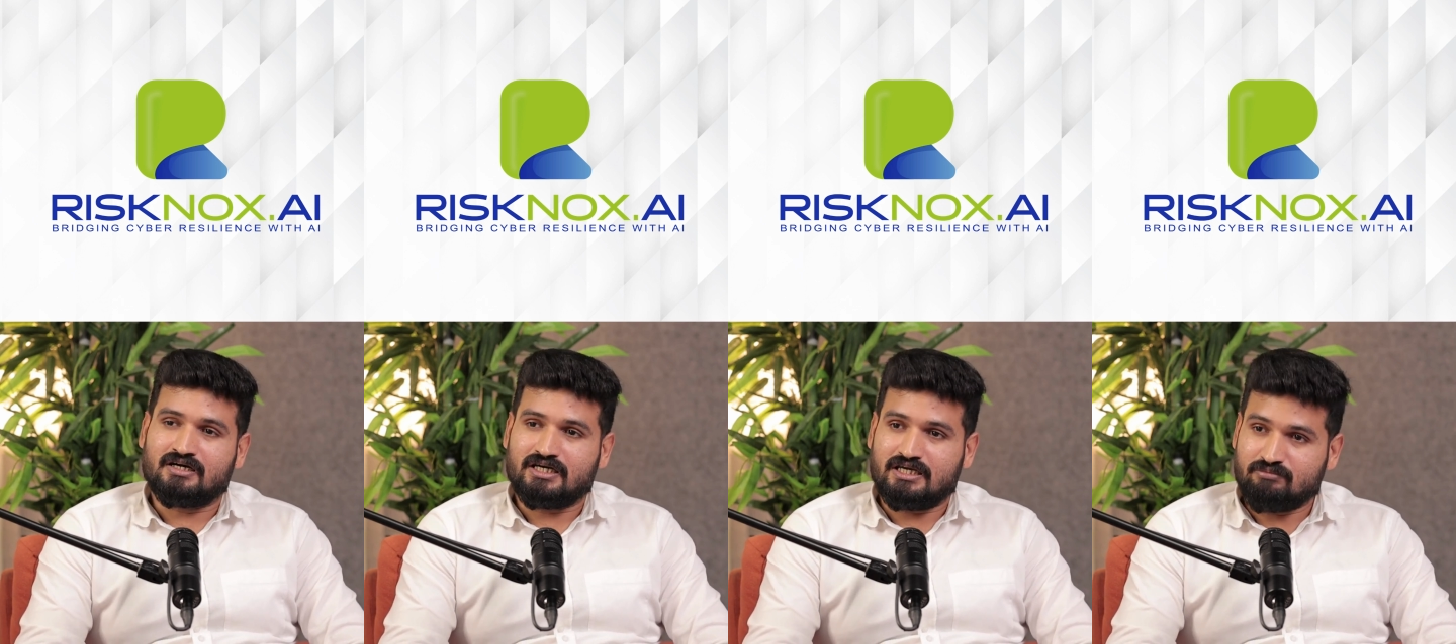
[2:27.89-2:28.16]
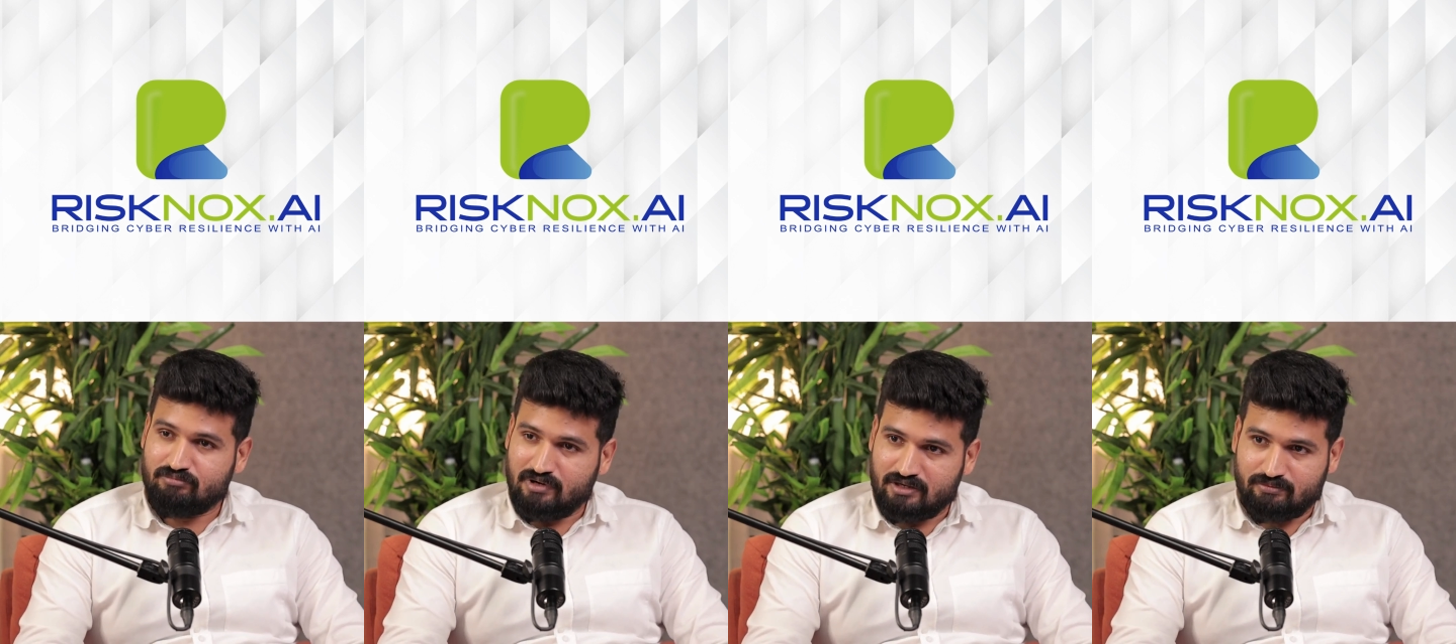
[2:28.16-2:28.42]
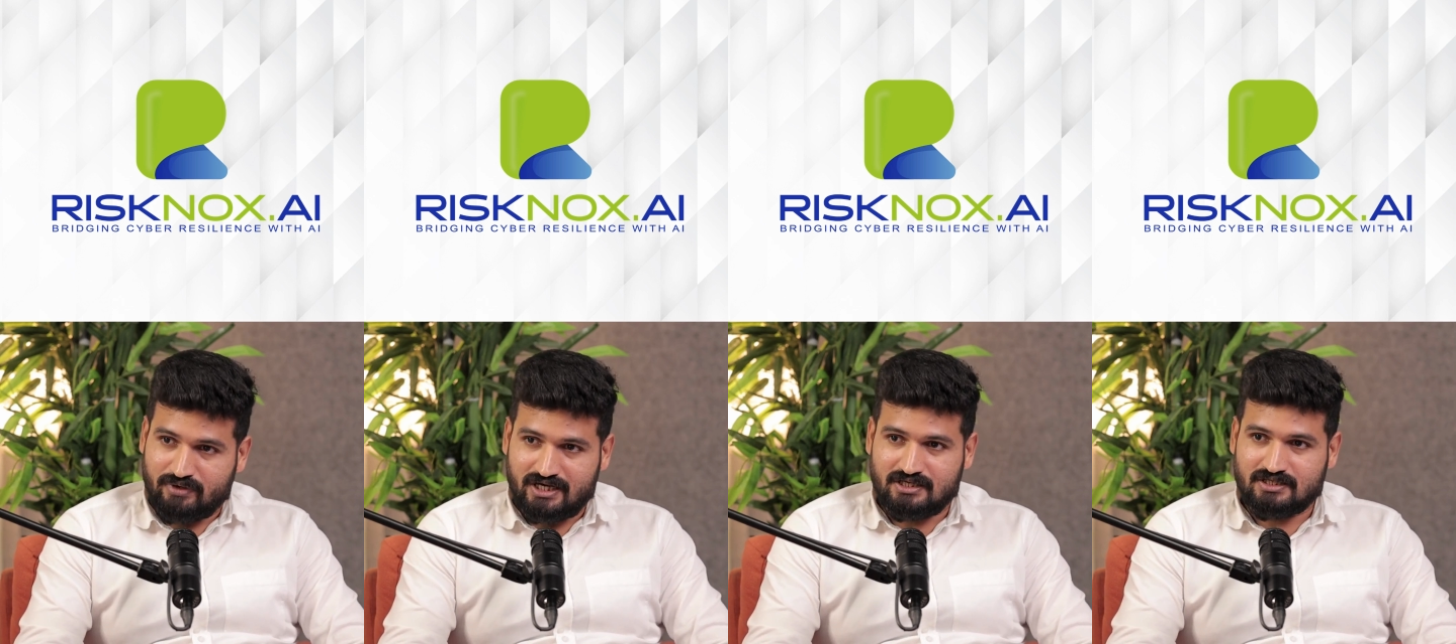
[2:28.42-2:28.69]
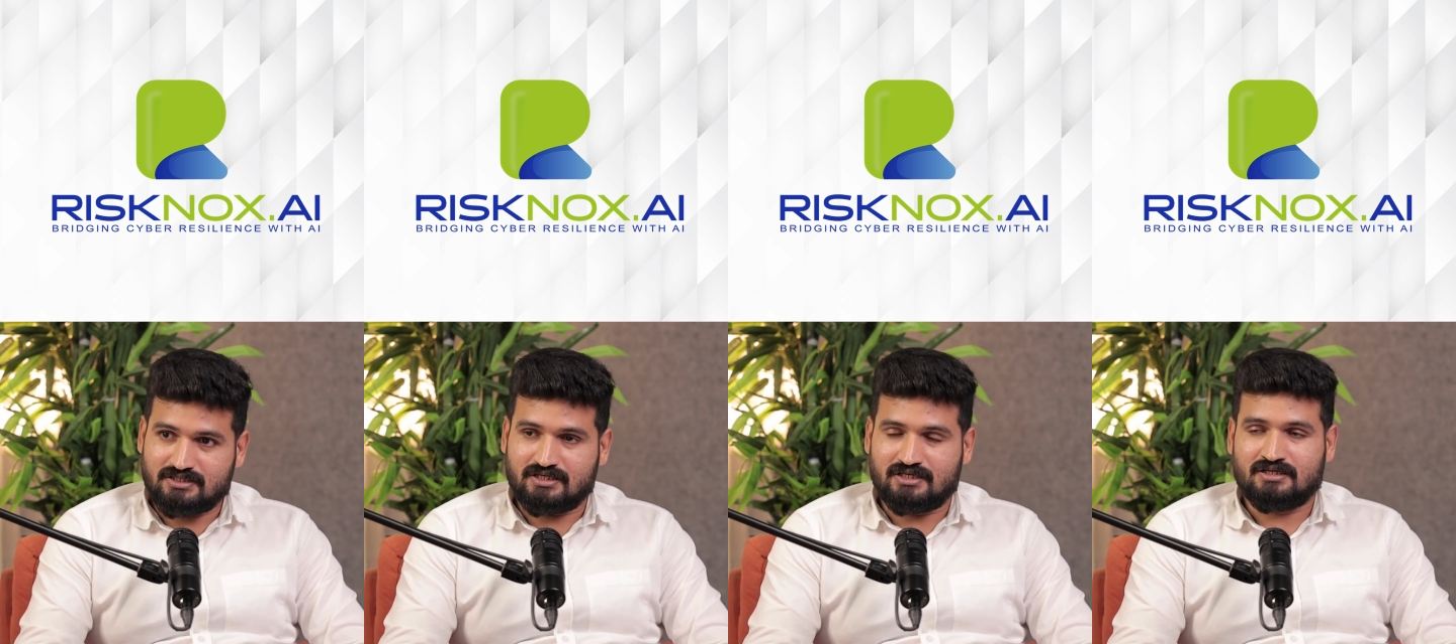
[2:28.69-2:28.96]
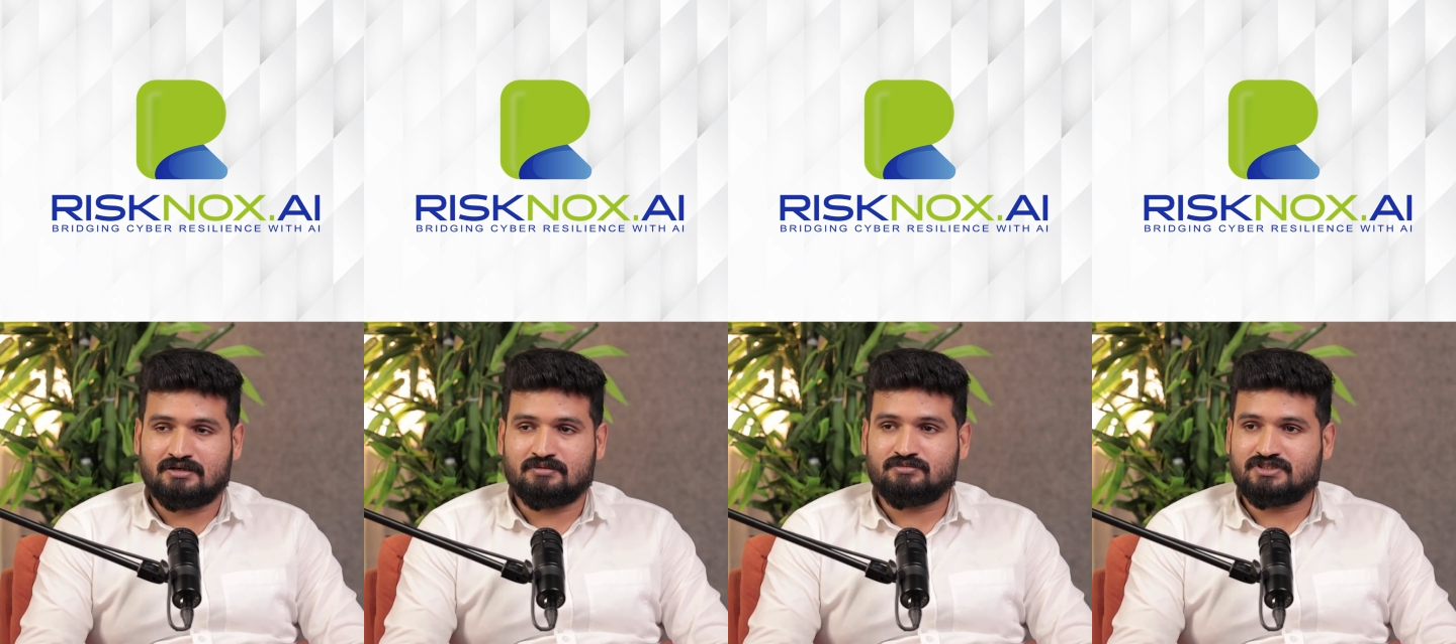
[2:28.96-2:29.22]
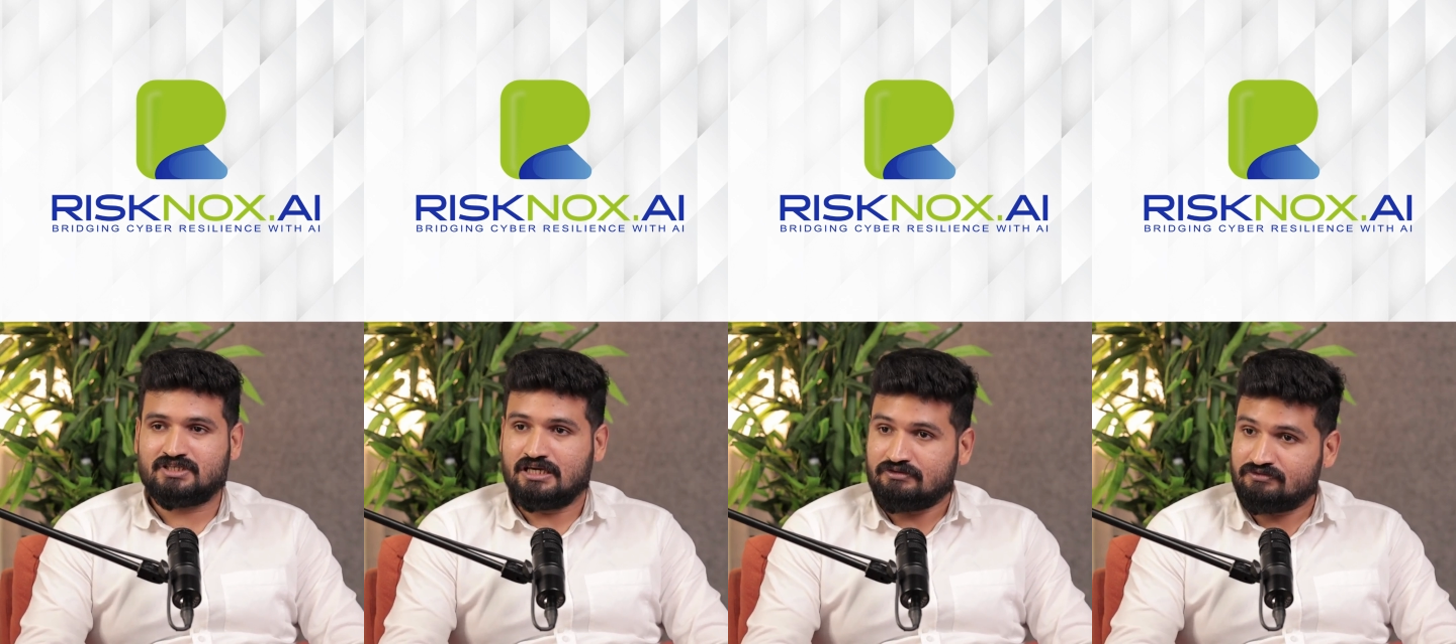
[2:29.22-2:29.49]
implement
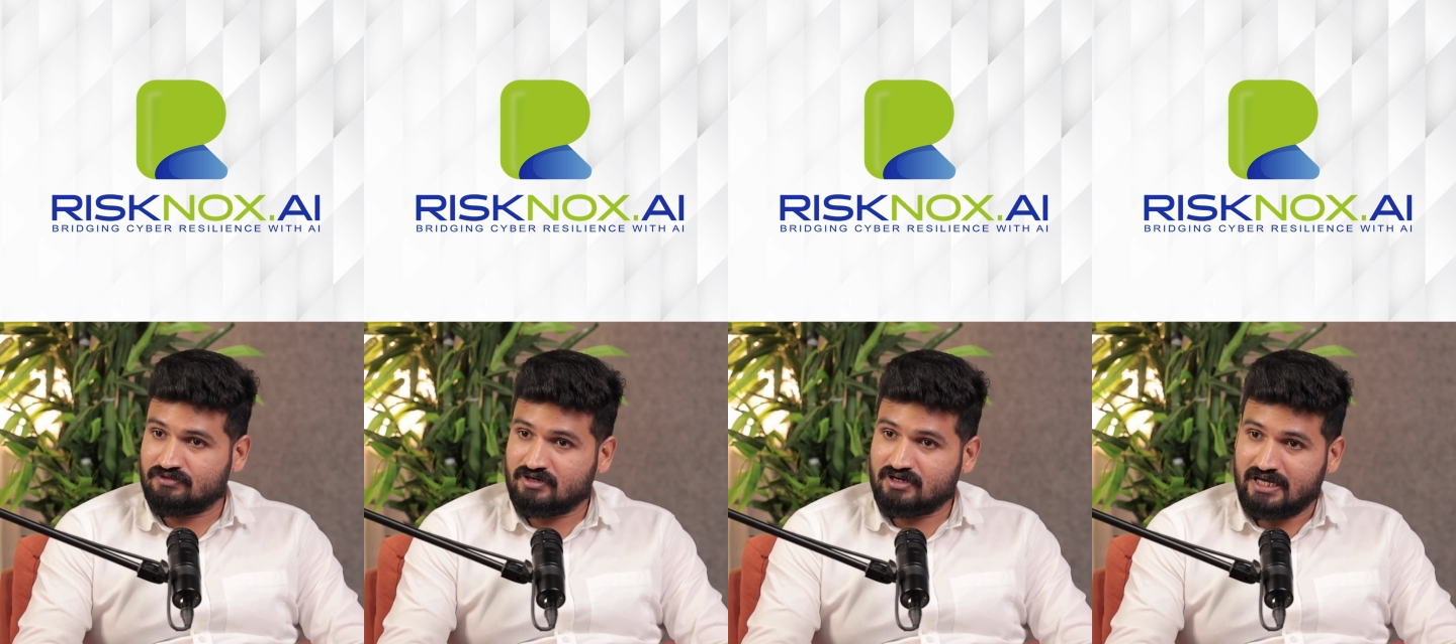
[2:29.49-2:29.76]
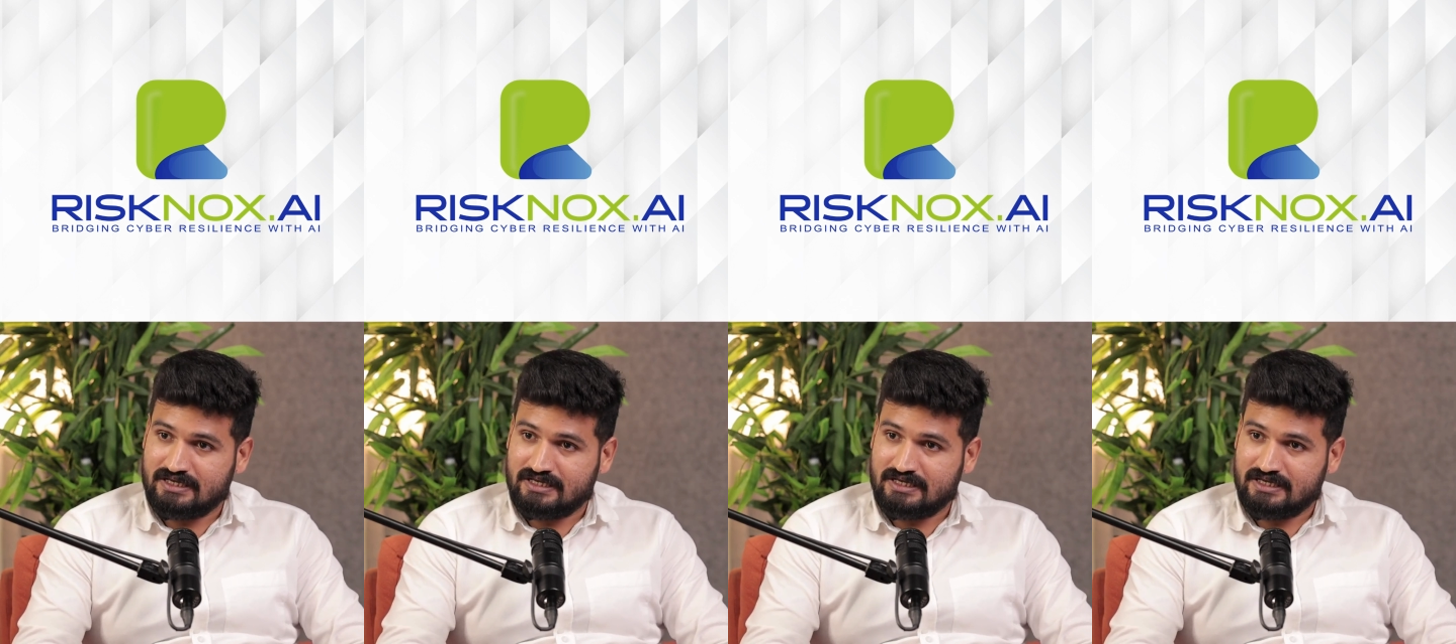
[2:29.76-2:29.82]
safer,